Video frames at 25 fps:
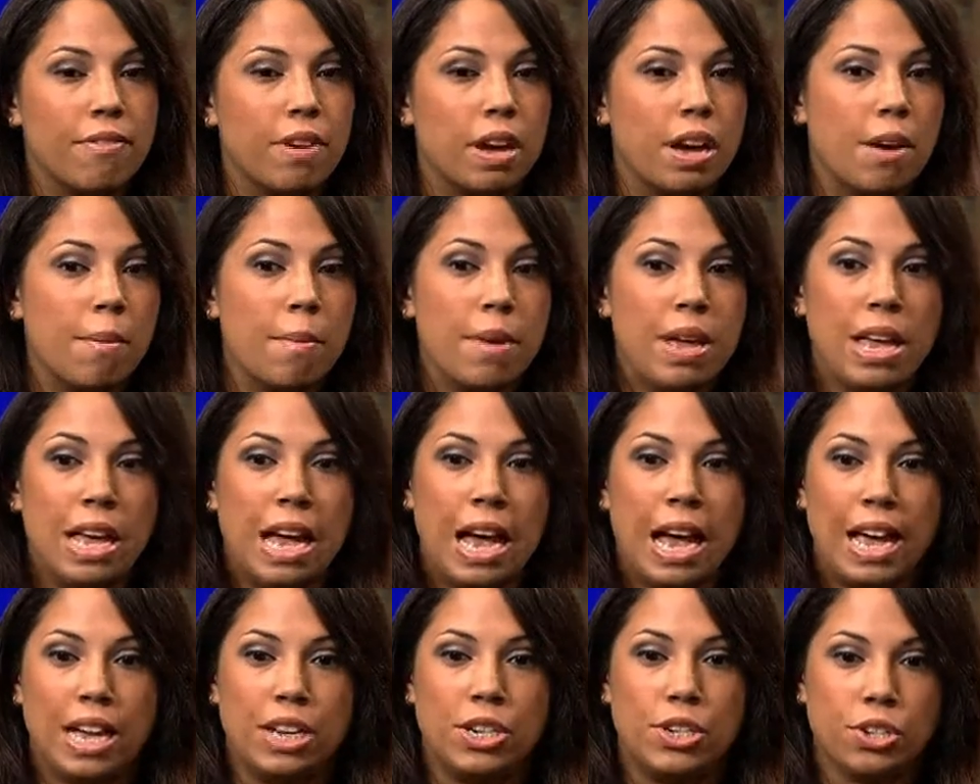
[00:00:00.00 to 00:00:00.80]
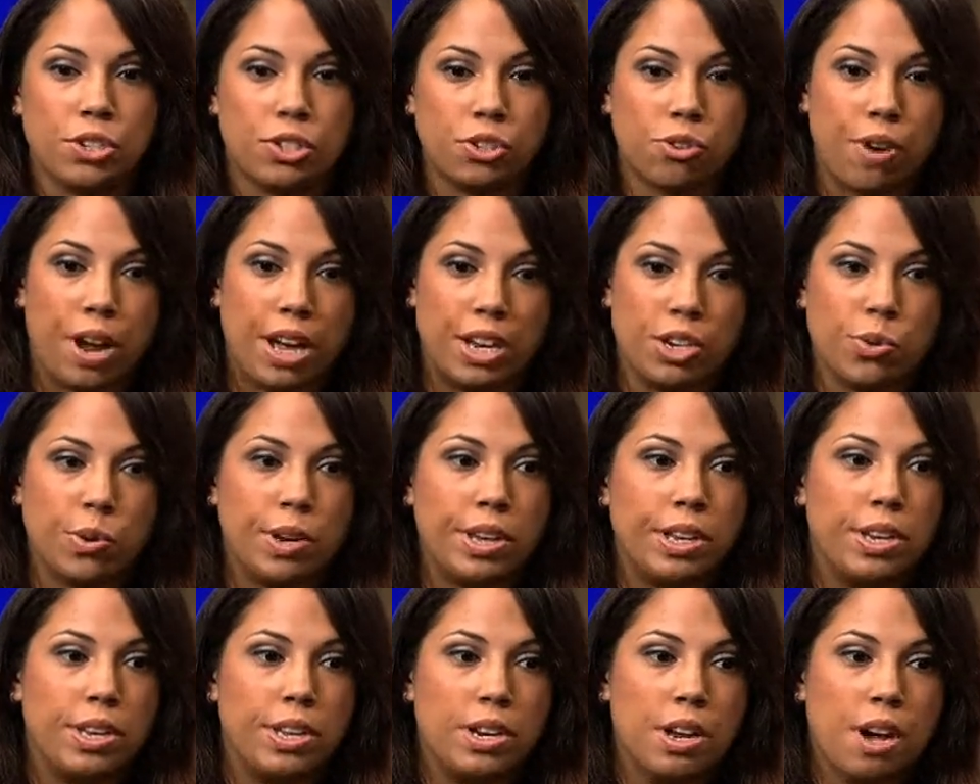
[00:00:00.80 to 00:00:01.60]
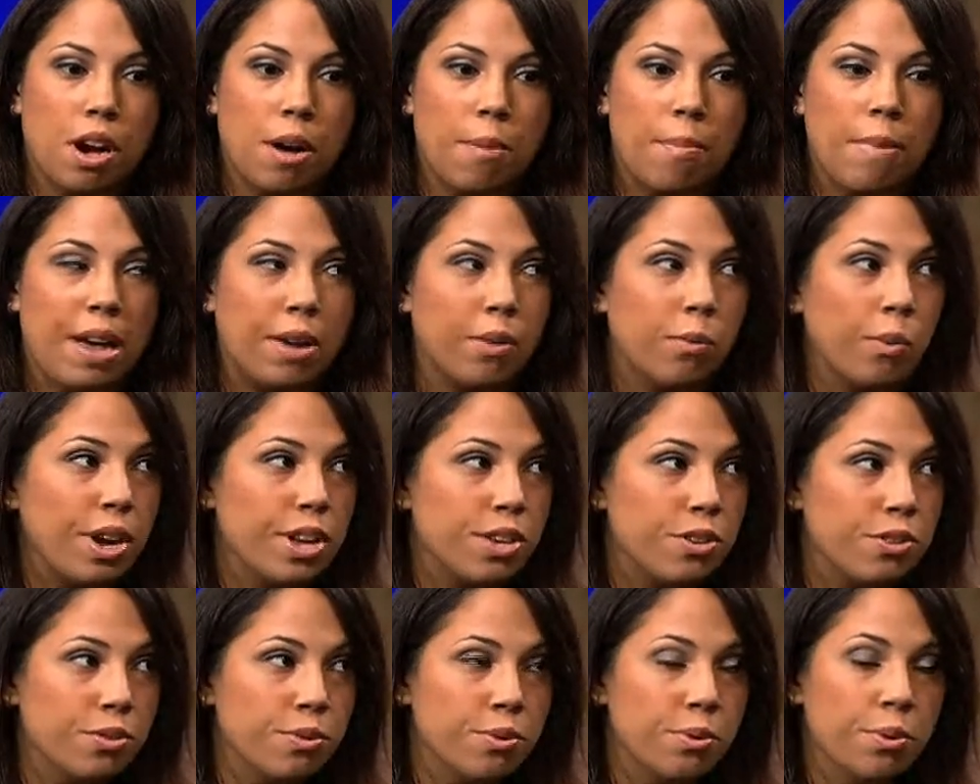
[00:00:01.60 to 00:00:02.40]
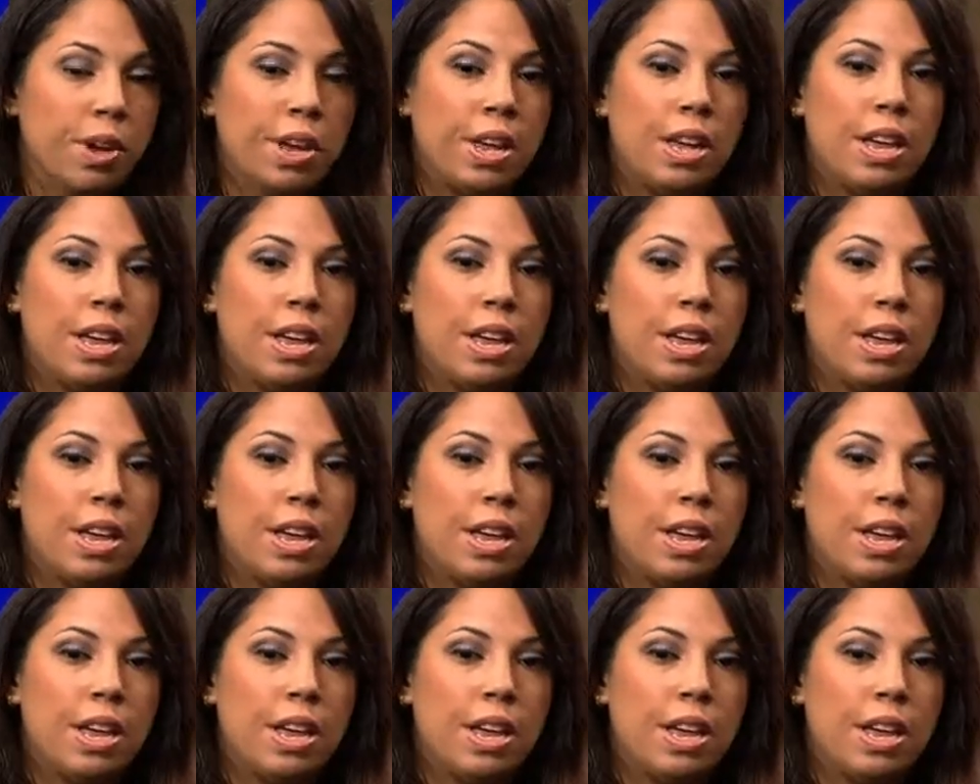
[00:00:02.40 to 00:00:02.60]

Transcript: I had just graduated NYU,